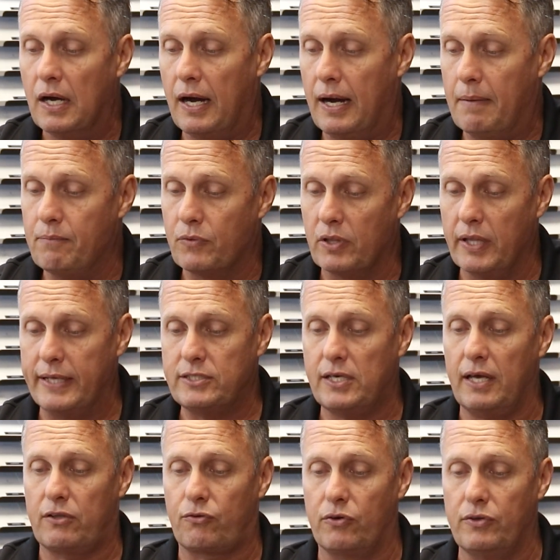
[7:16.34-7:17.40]
um, let's
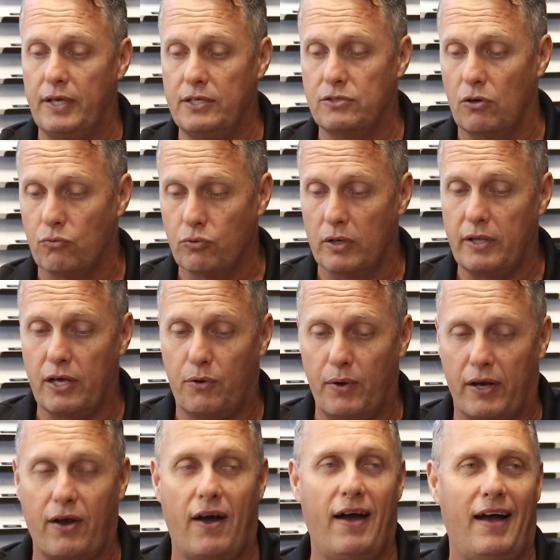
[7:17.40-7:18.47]
get through these really quick.